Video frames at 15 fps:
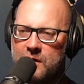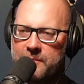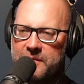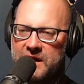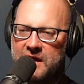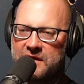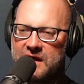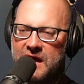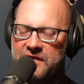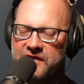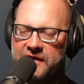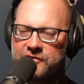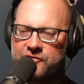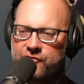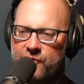I mean, I
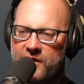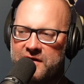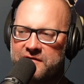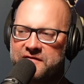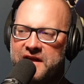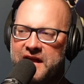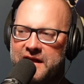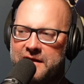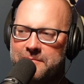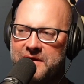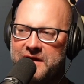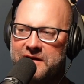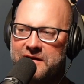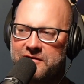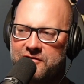think Trev came
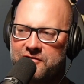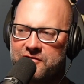in and saw.